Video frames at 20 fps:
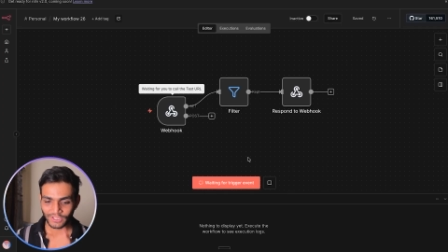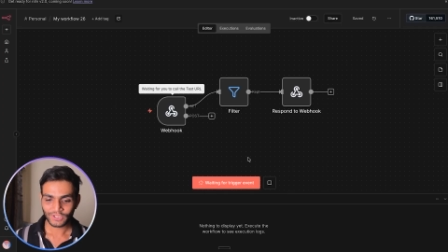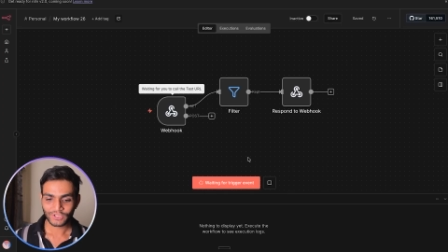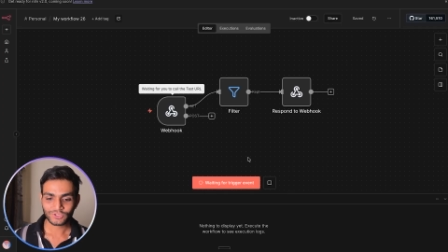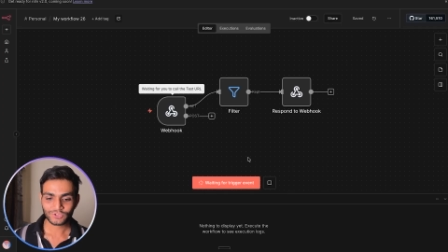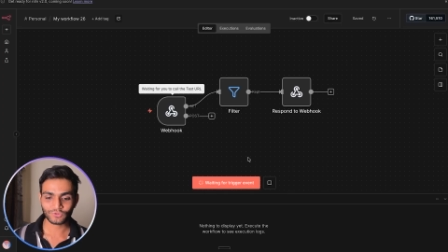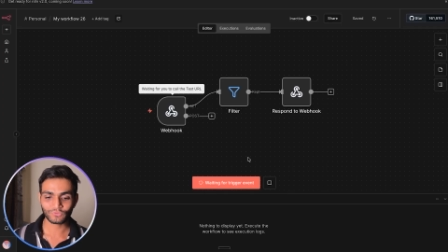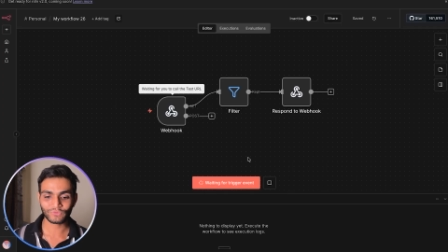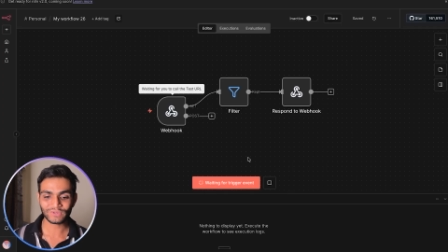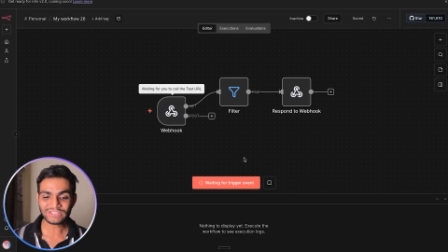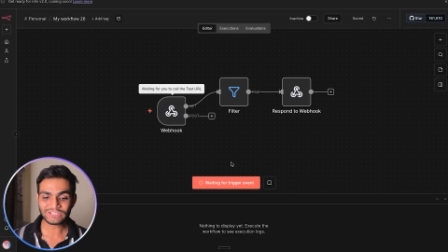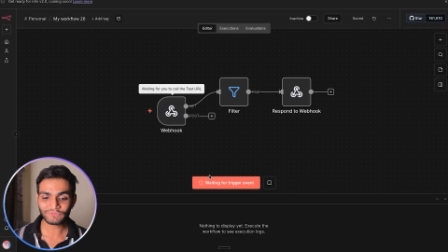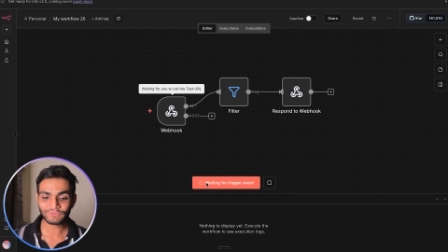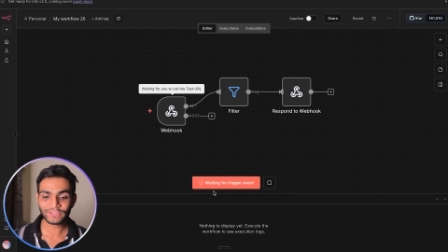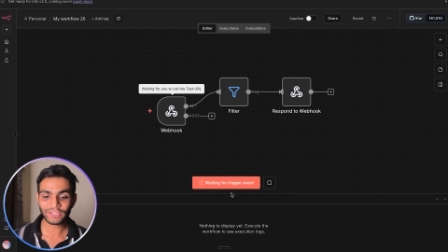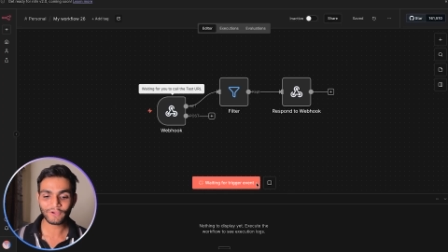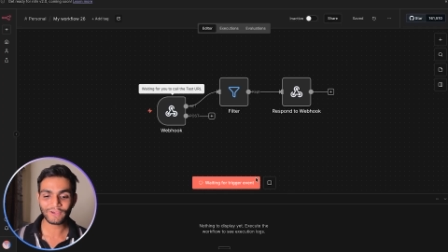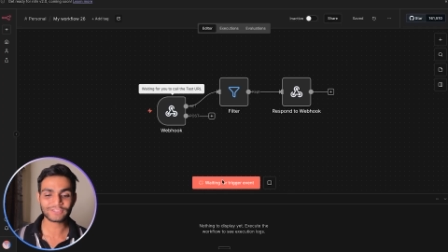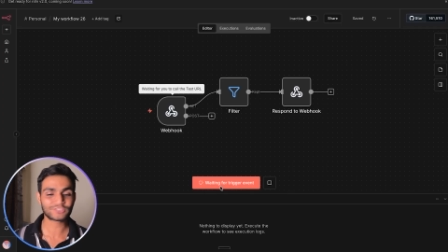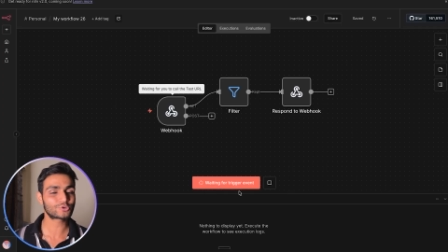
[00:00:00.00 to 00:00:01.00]
So once we
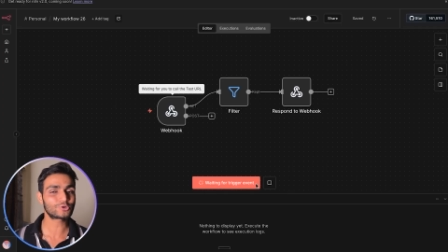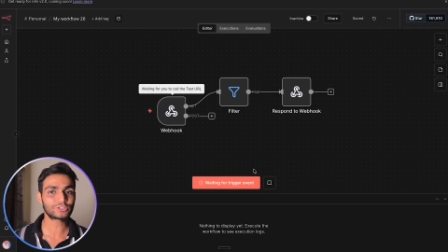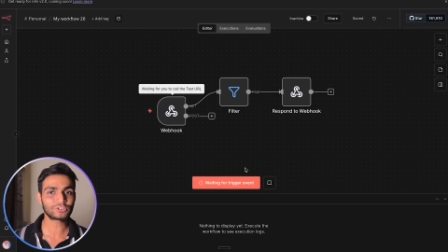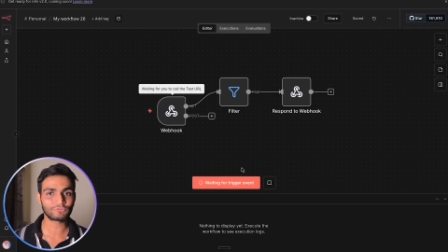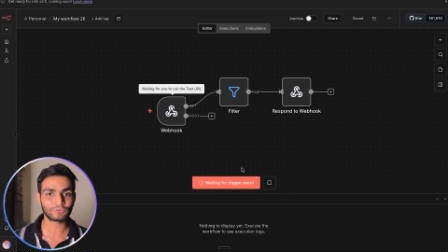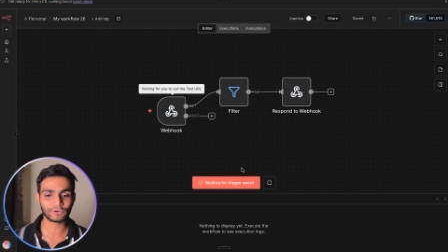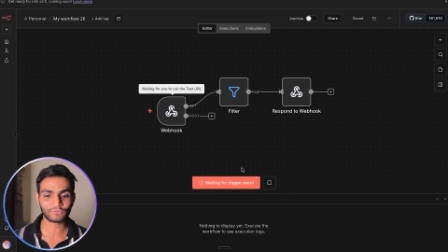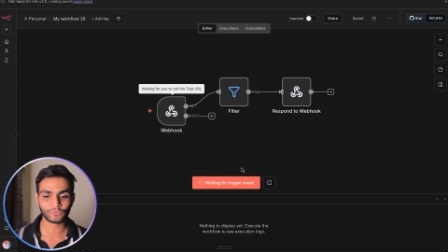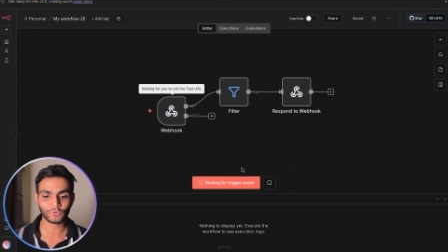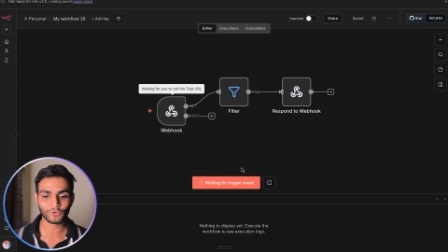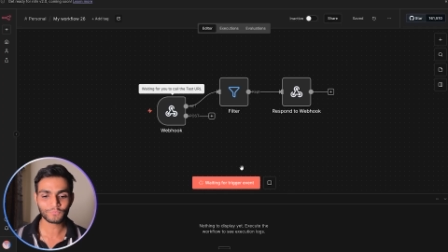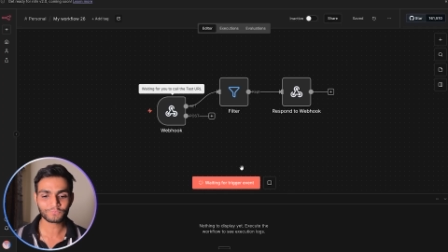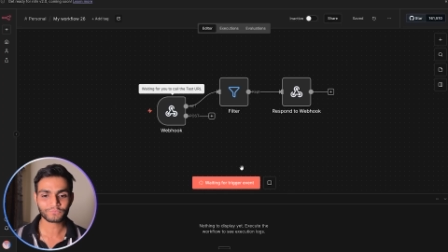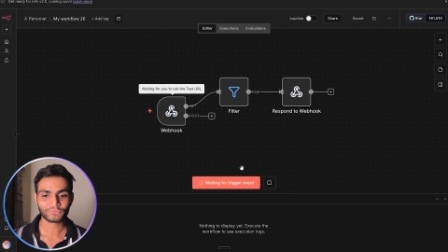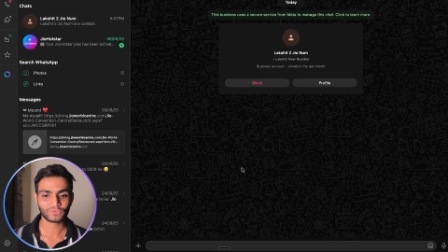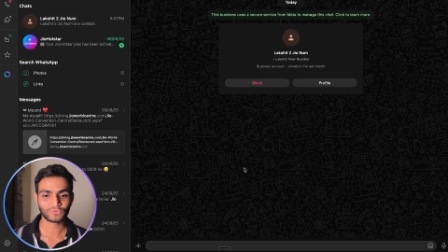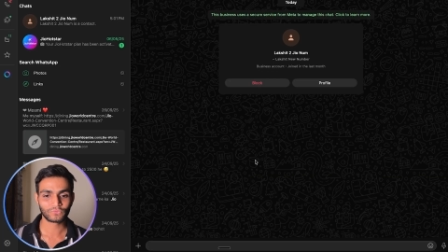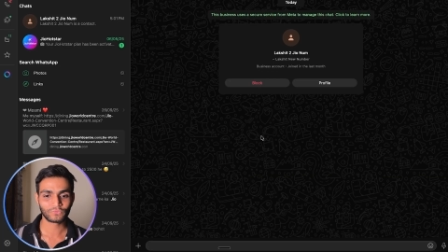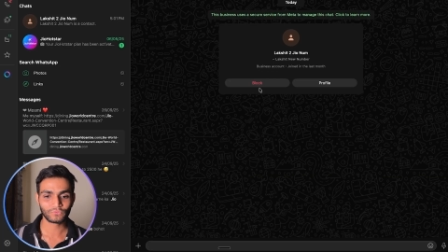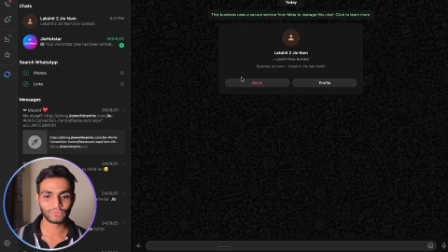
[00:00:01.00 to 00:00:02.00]
have executed the workflow,
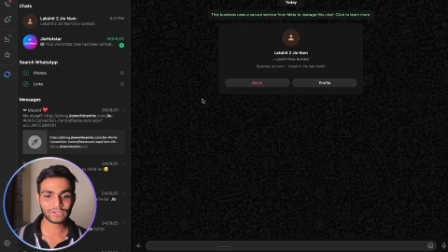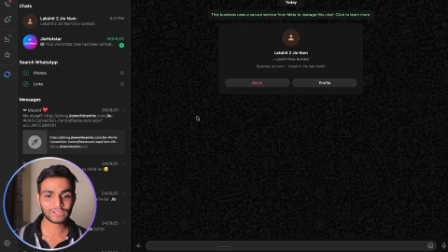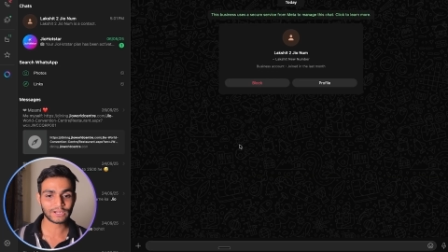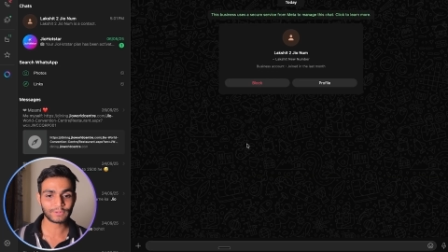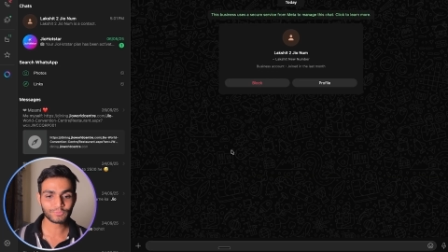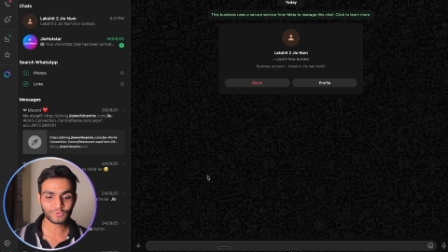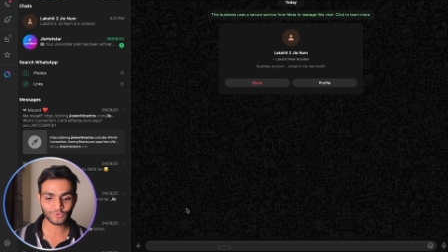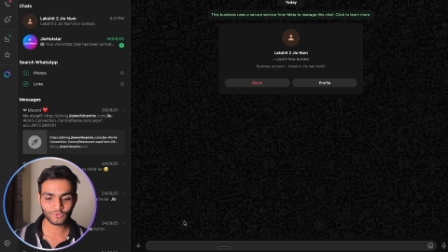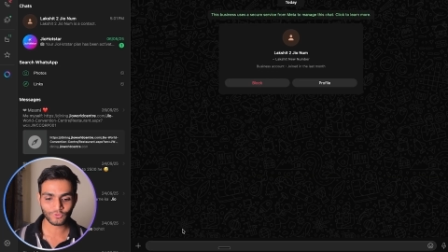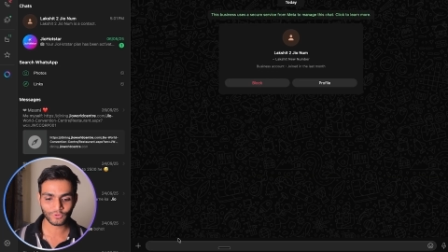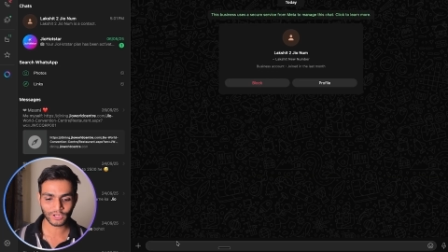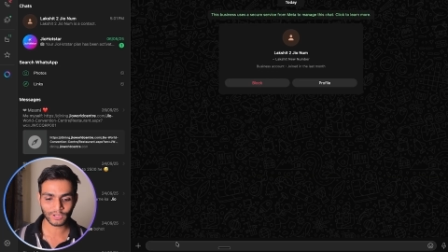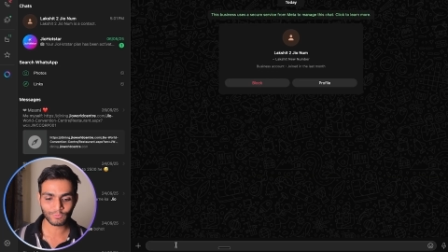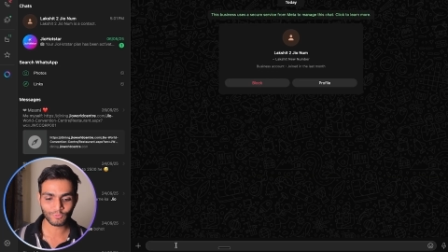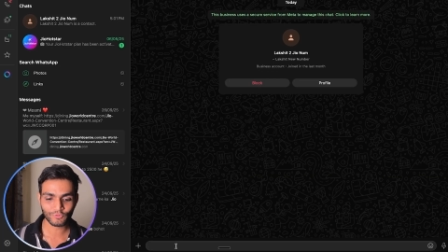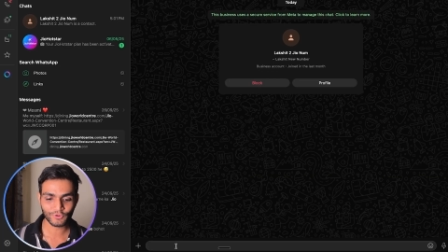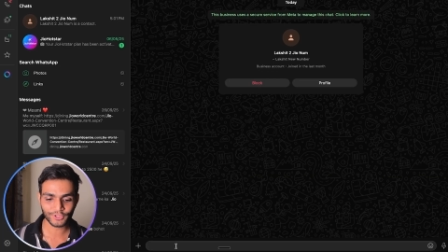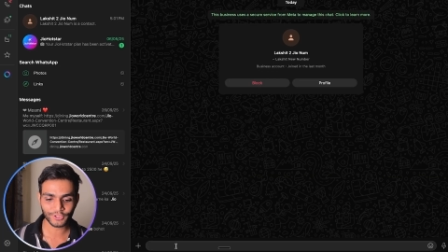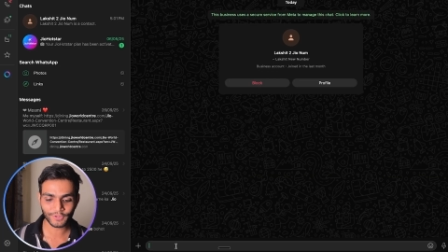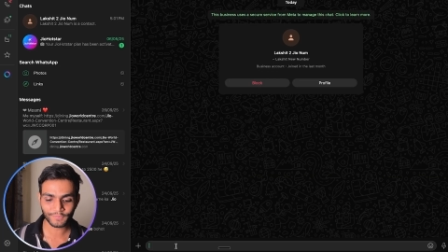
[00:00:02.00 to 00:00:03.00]
we'll come to come
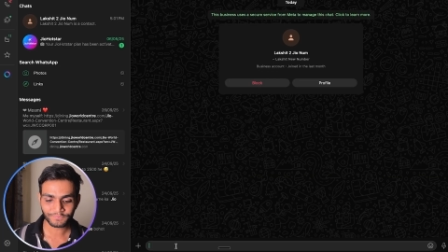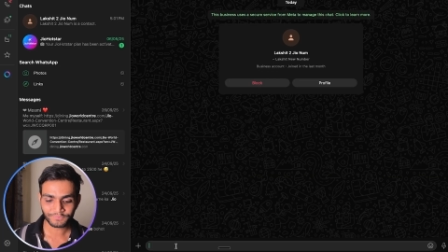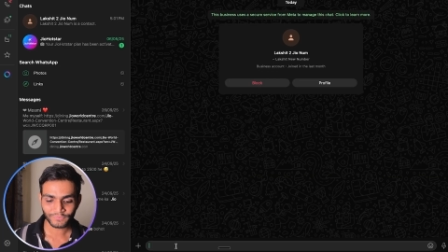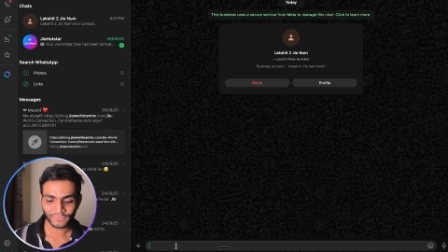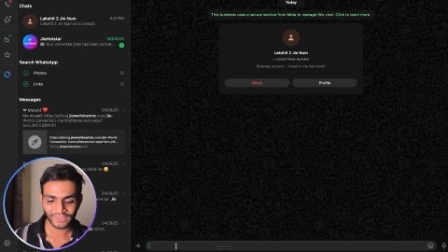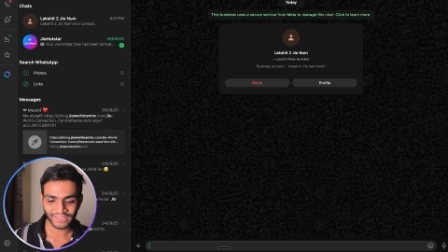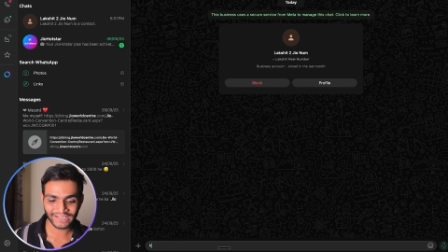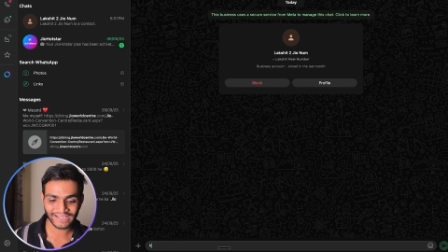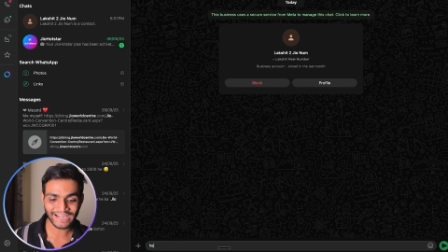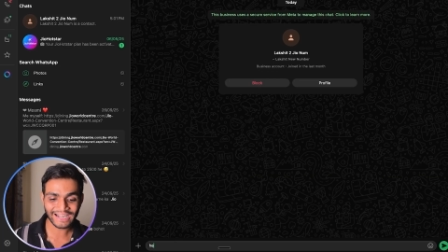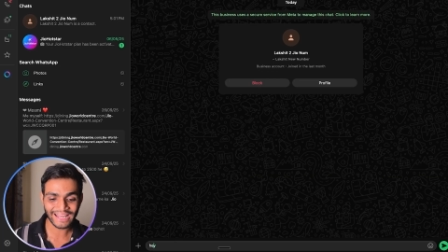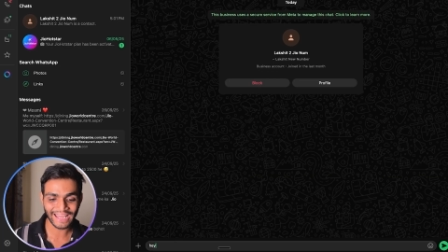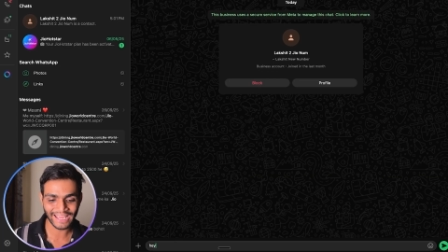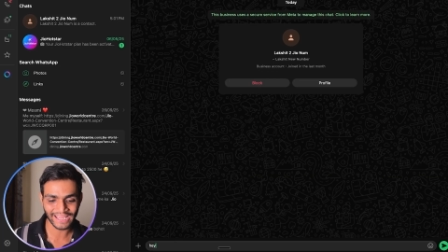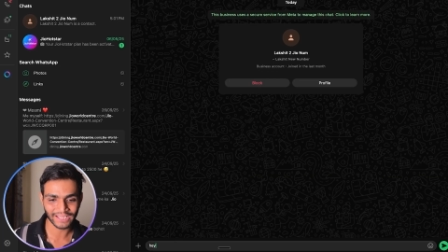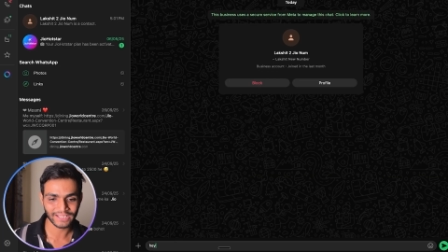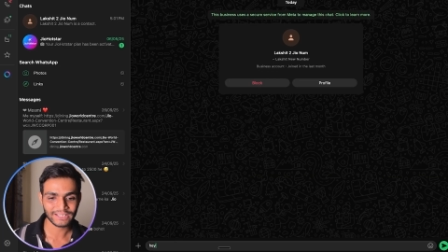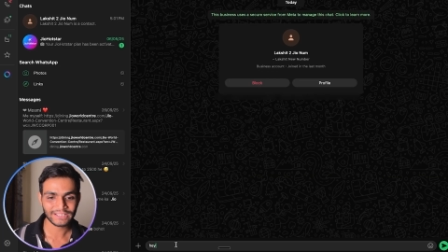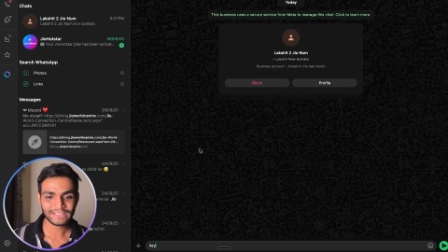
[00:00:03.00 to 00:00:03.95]
over here and write hey.